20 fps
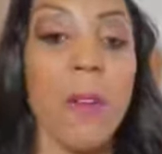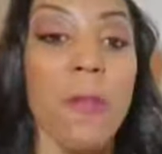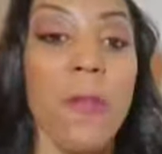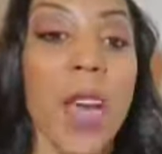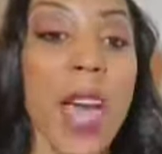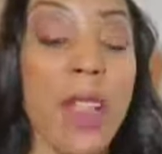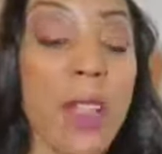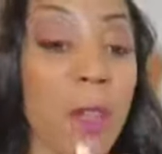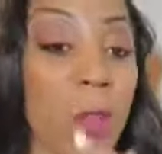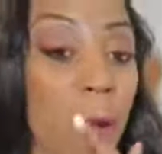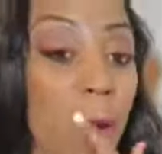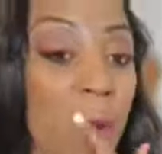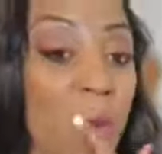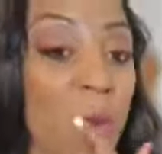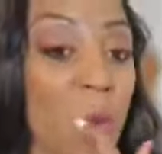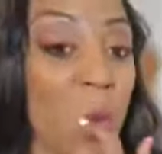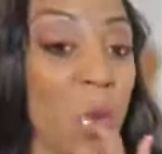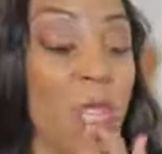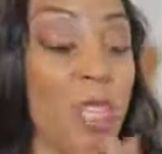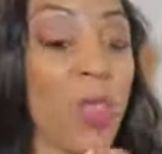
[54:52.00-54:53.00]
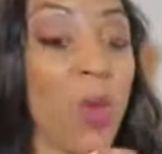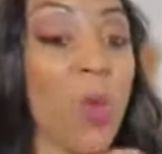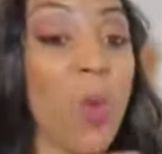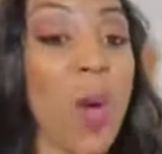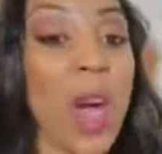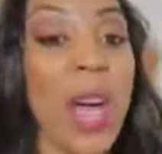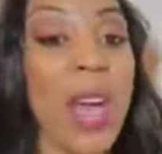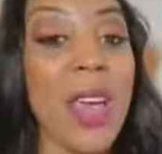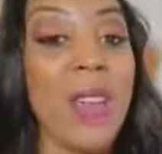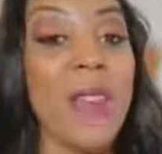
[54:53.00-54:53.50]
Fallon, the only reason
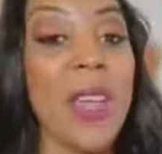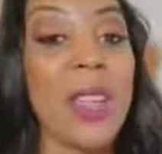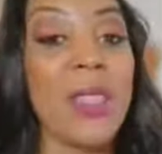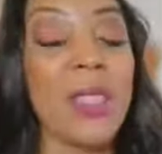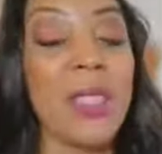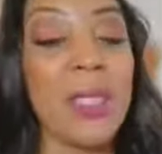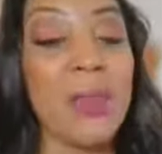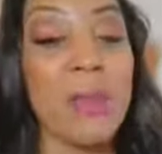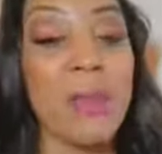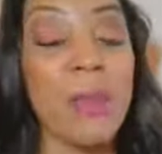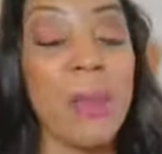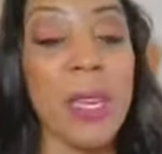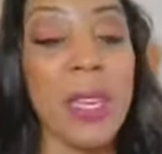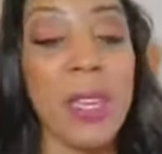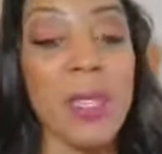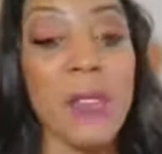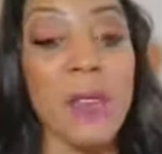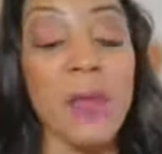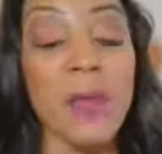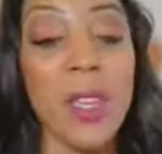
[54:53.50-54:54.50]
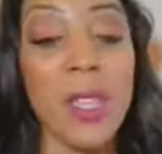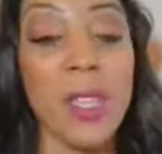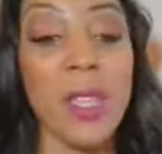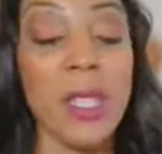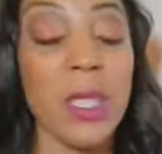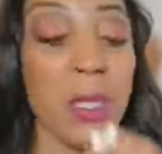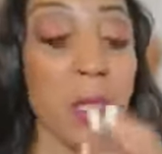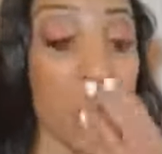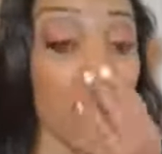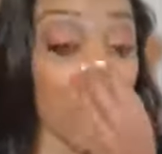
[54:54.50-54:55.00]
why that's being
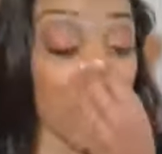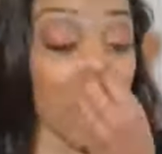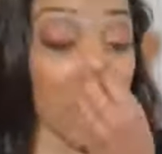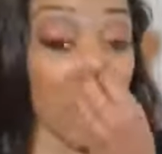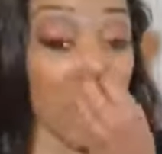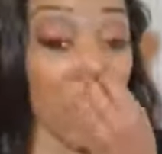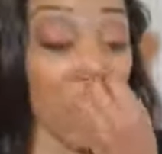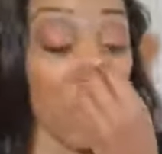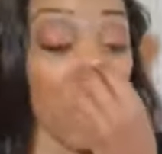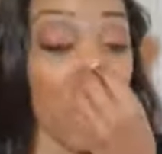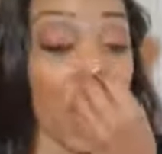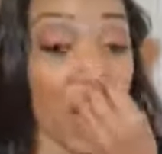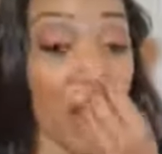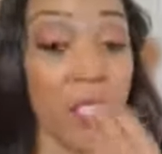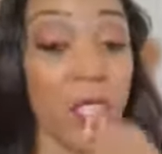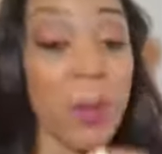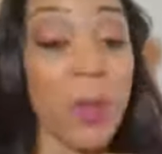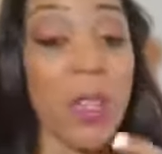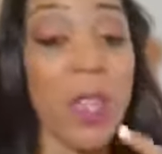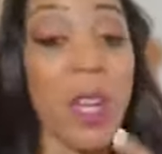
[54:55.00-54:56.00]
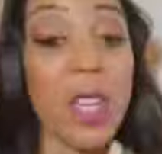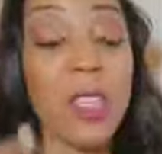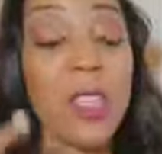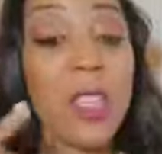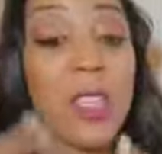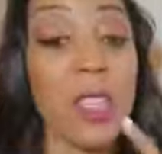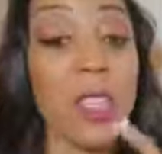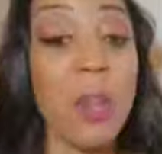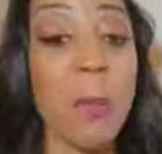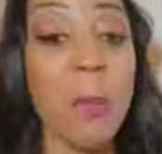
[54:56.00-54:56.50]
feeling stuck is still there is because
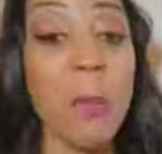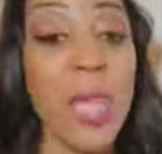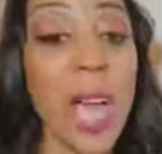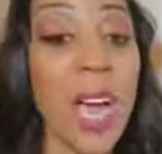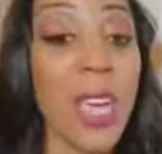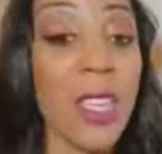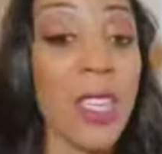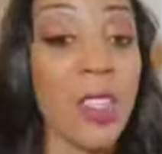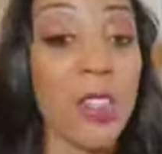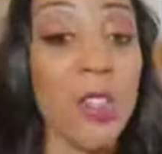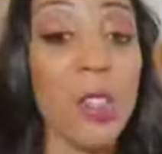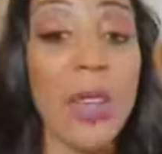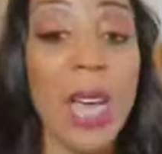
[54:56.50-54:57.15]
there's some blockage.